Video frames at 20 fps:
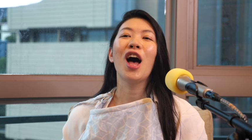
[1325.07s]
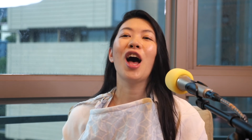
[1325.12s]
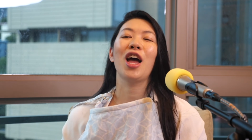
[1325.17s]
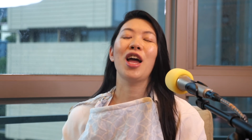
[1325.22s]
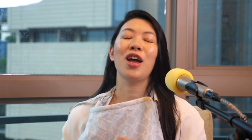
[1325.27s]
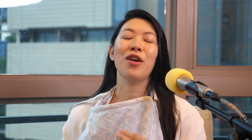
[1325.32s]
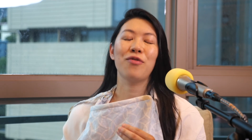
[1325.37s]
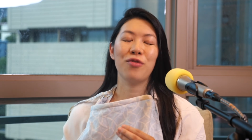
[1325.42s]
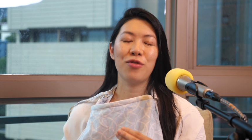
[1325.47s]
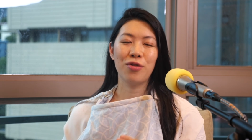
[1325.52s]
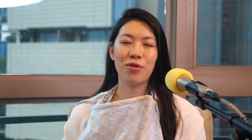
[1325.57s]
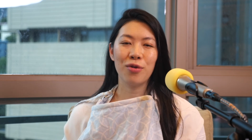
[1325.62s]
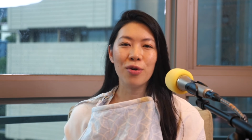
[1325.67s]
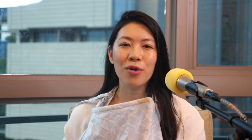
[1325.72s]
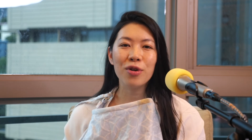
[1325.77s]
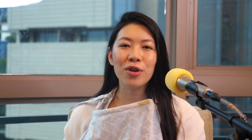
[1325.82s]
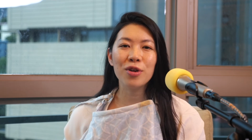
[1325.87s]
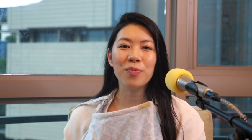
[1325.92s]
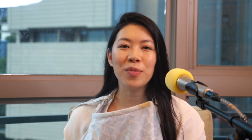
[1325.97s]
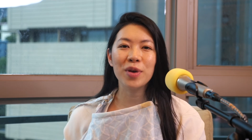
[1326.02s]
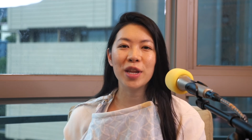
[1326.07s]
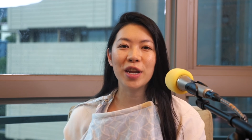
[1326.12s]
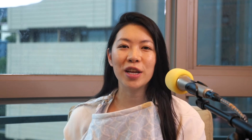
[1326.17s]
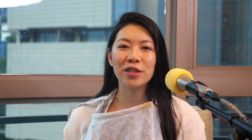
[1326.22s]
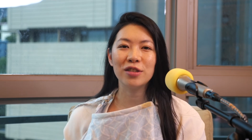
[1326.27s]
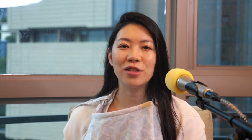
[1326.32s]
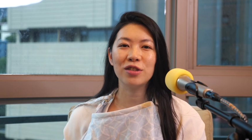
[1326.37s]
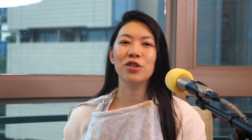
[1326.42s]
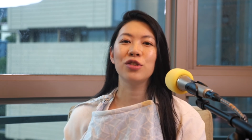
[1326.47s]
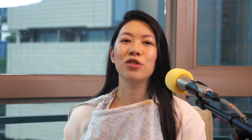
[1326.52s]
I have 30
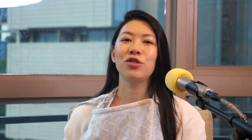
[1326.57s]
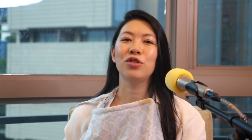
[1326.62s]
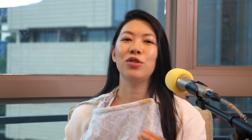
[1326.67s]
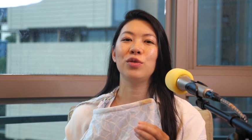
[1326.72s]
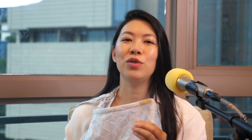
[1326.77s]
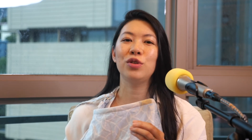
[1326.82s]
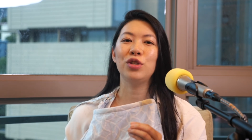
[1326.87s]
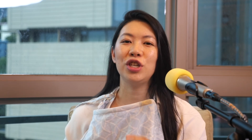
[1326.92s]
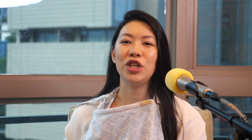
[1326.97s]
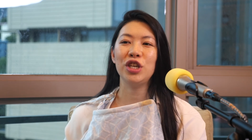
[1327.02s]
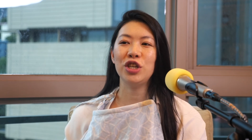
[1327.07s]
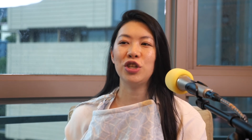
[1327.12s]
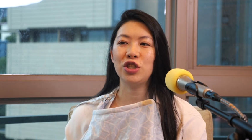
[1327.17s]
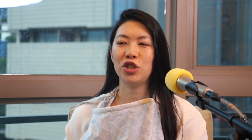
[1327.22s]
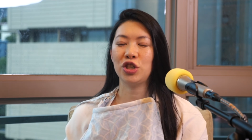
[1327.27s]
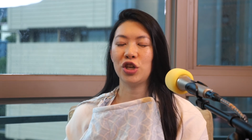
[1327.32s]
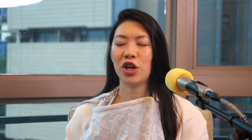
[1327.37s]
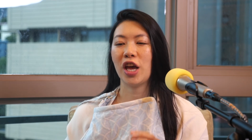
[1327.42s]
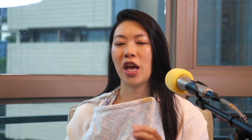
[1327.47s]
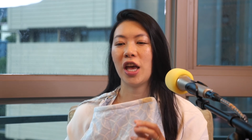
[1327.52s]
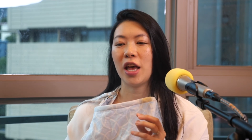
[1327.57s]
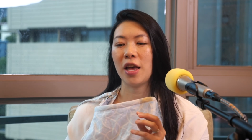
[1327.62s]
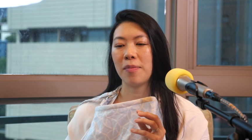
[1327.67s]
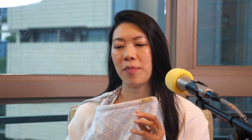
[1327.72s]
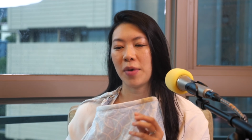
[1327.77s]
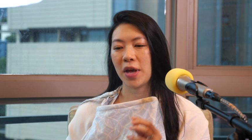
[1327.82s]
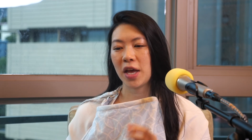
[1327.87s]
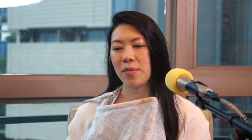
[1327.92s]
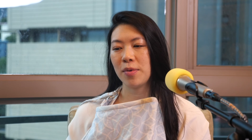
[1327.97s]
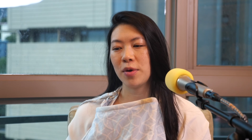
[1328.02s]
minutes to teach a
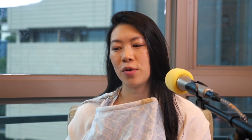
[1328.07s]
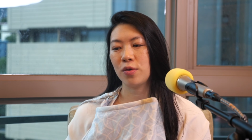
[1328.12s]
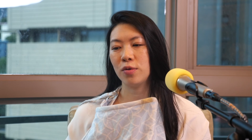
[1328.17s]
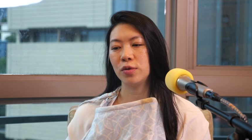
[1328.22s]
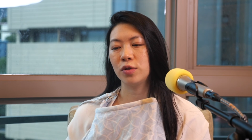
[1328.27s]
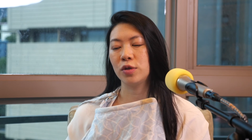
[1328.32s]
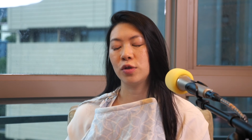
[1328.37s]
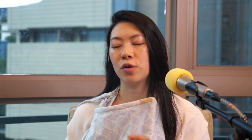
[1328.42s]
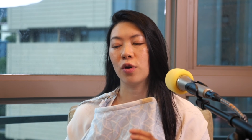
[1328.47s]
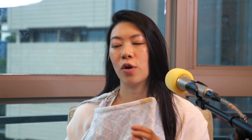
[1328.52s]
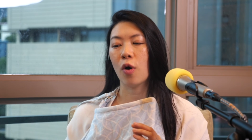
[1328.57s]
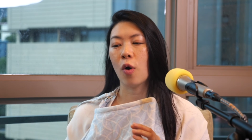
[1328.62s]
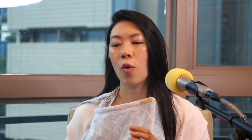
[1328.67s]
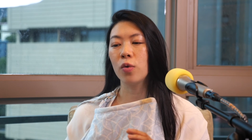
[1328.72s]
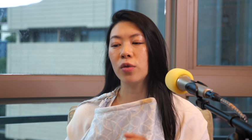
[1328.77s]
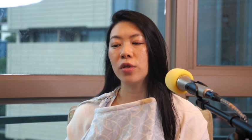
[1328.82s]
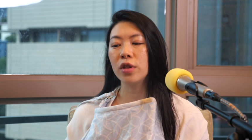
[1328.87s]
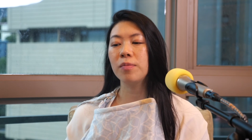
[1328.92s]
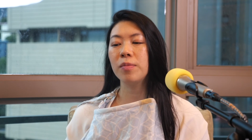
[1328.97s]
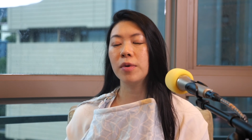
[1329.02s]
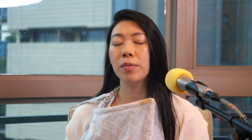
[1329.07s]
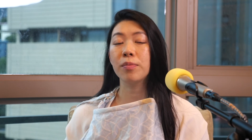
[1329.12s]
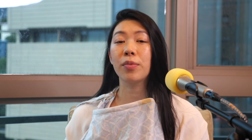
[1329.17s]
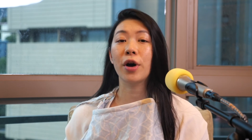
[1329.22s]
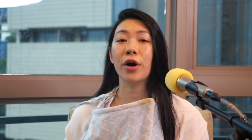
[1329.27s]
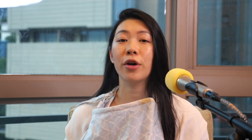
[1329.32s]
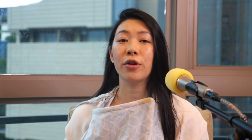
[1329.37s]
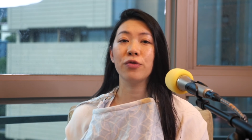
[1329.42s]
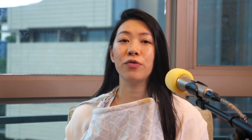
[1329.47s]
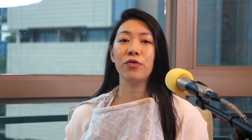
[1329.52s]
baby who's only been
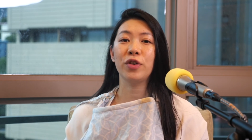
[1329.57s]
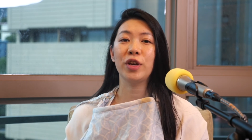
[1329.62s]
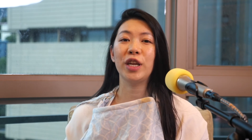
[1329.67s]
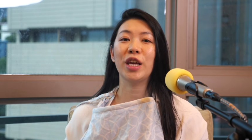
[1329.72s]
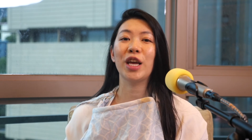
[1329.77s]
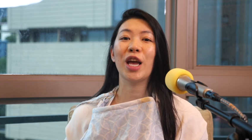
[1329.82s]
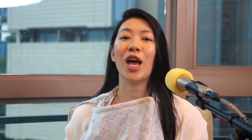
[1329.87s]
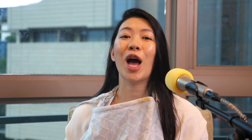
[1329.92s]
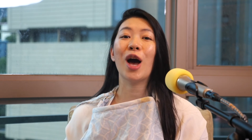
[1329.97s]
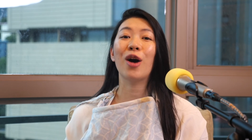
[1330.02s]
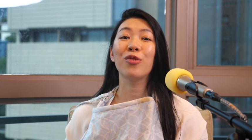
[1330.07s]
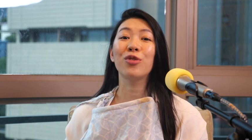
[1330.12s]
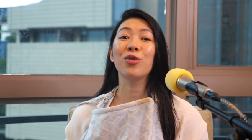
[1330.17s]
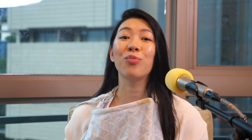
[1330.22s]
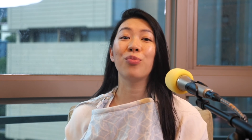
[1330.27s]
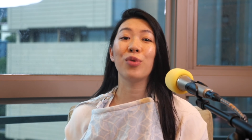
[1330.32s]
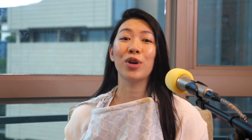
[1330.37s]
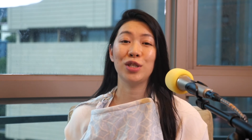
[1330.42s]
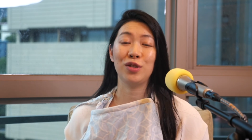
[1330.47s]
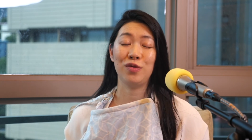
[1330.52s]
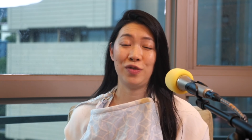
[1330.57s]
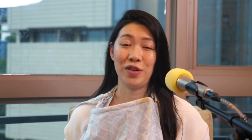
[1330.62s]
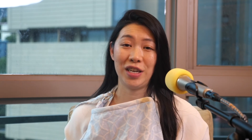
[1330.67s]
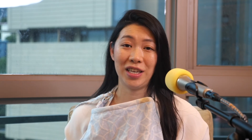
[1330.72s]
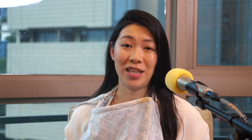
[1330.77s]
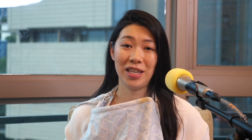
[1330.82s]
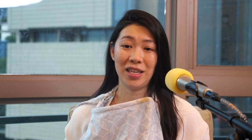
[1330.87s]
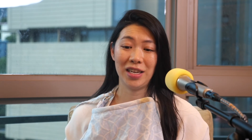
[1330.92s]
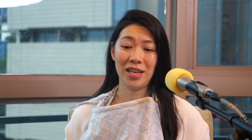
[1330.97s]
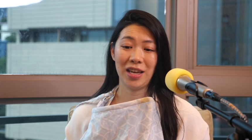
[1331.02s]
bottle feeding how to
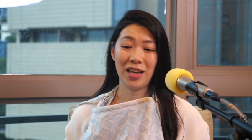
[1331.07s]
breastfeed.